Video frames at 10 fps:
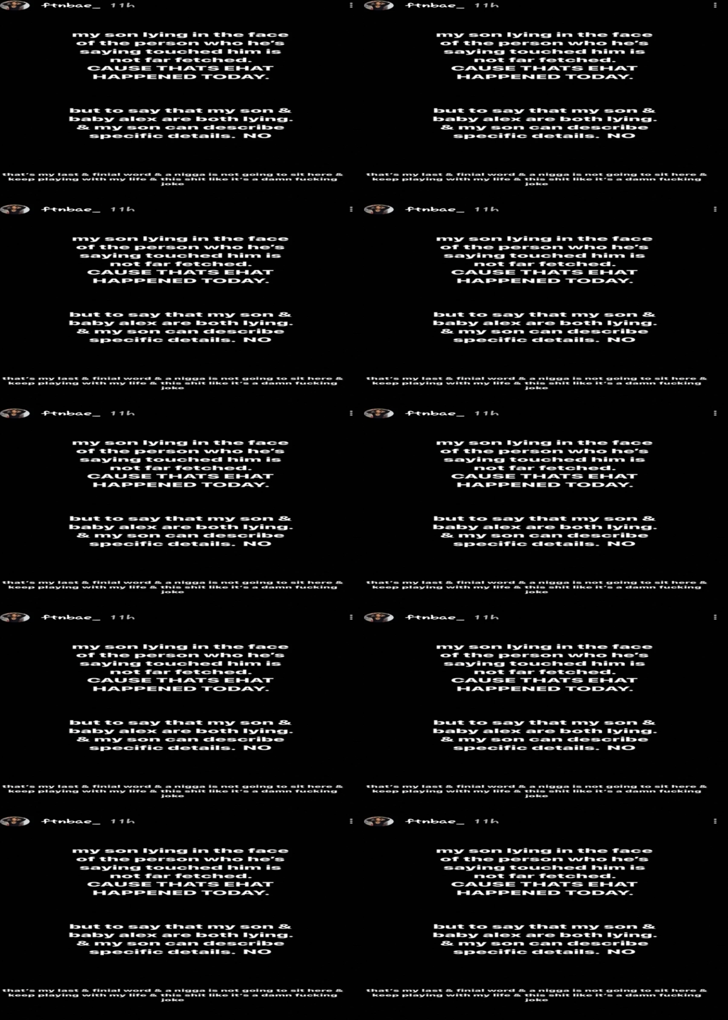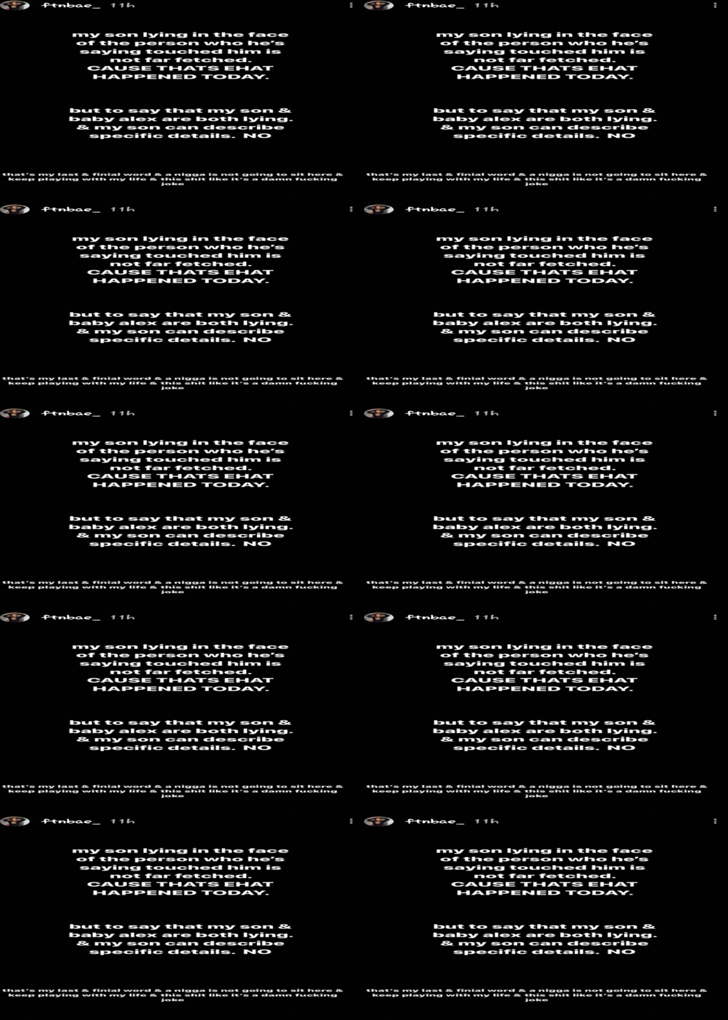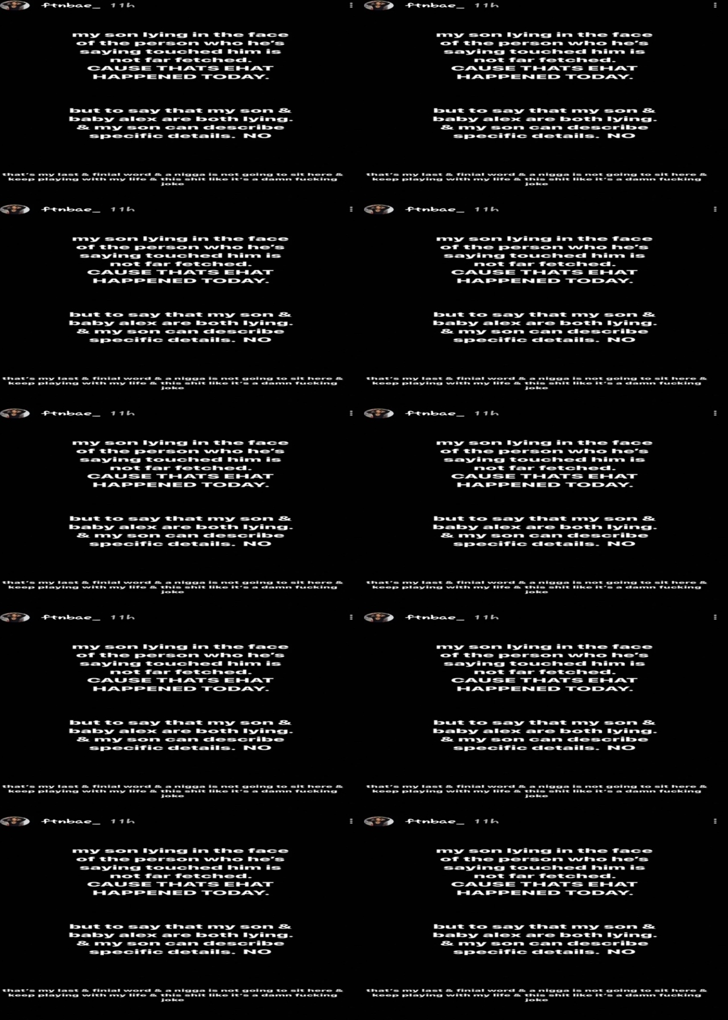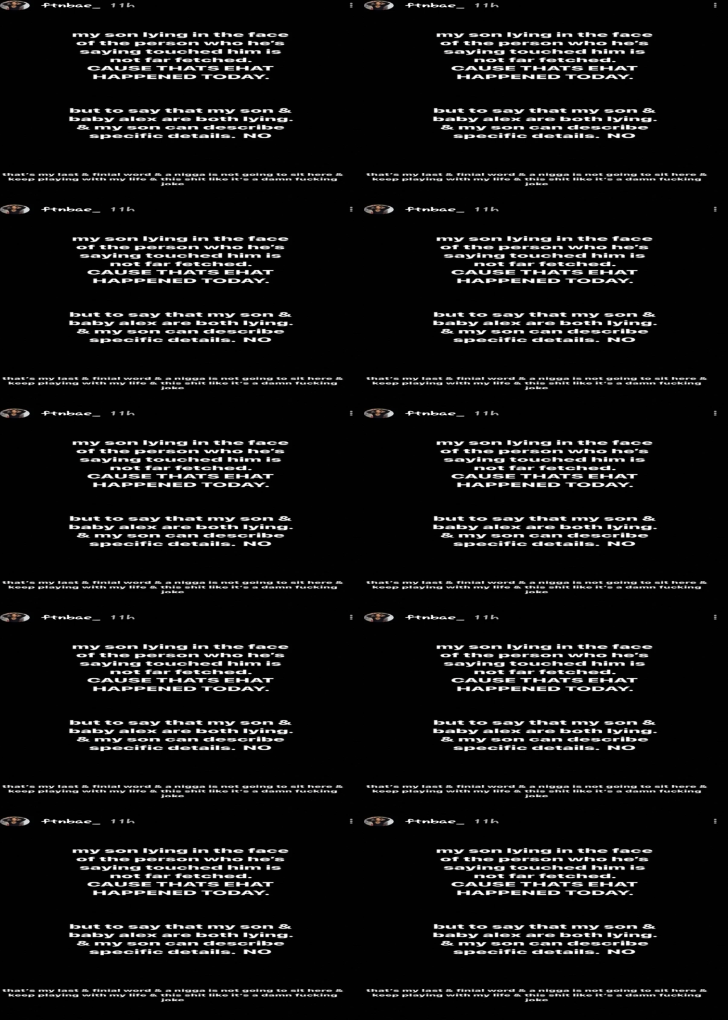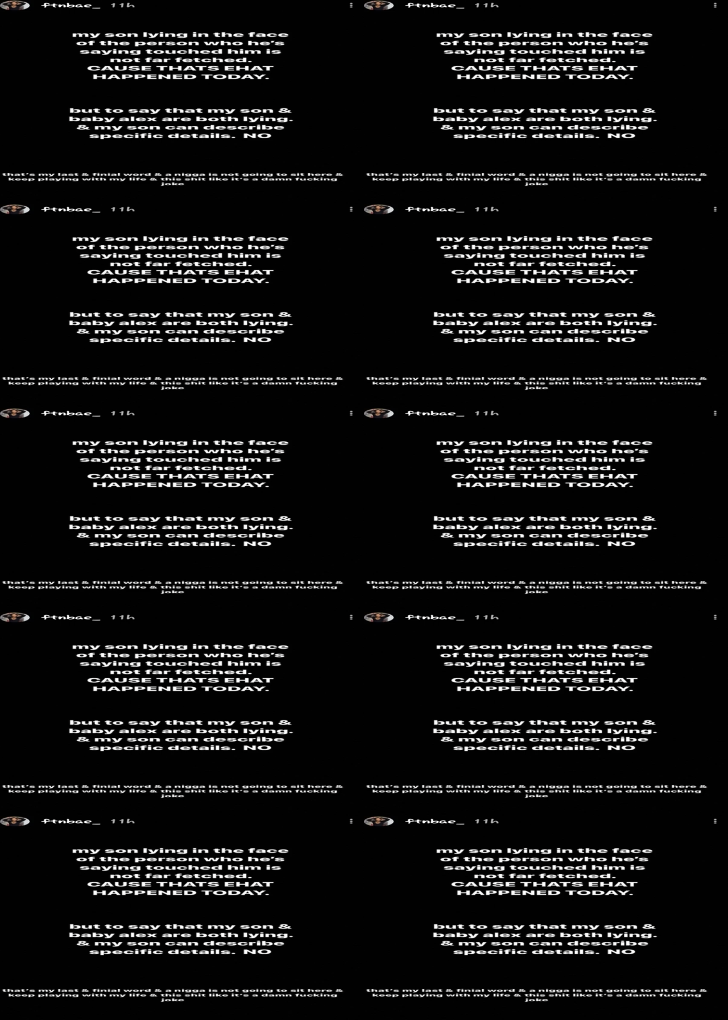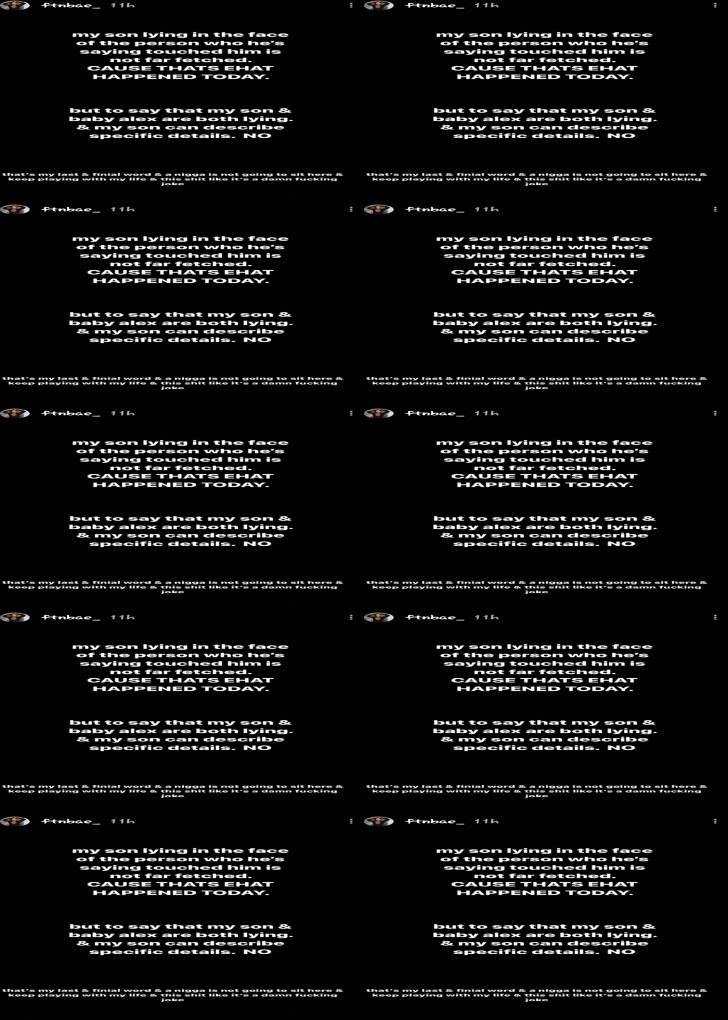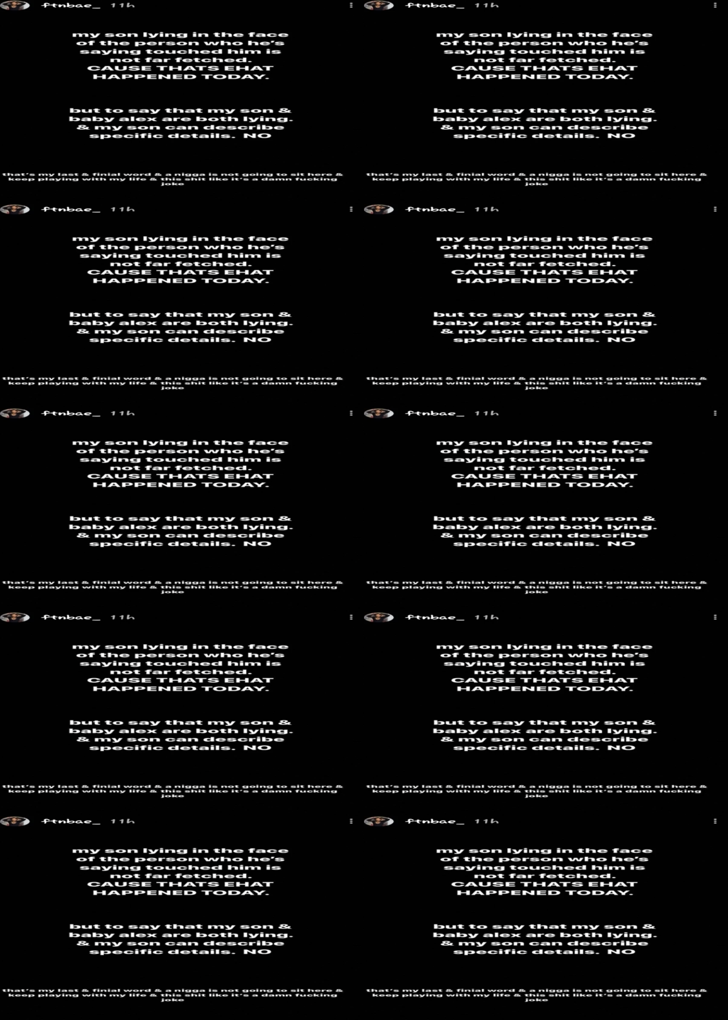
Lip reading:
No face is visible, so there are no lips to read.